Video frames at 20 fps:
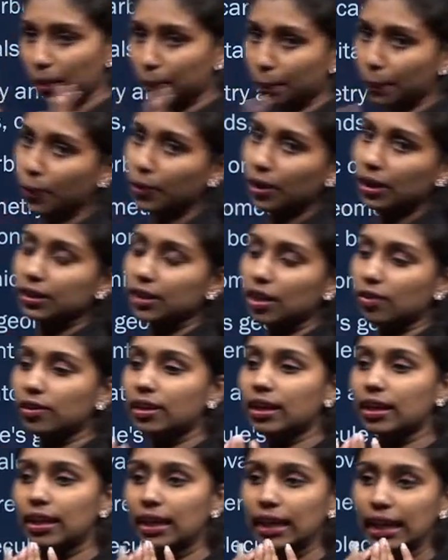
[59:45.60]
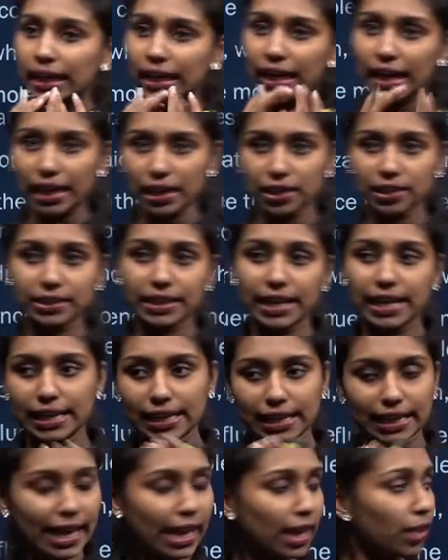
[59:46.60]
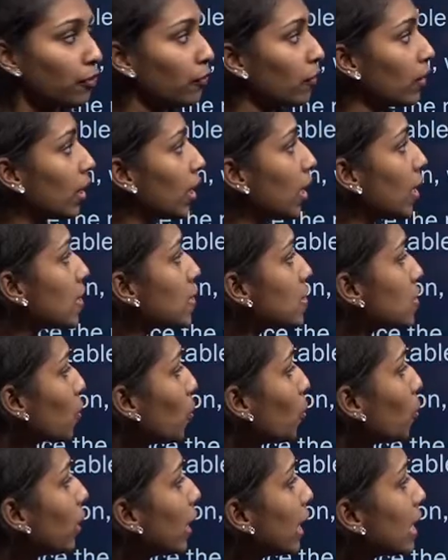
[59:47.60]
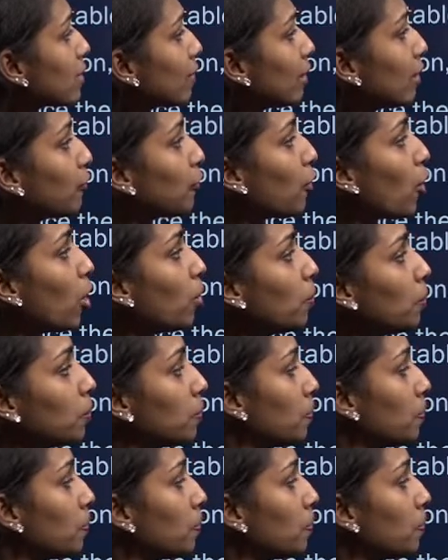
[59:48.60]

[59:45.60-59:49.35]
important in our daily life. So it will form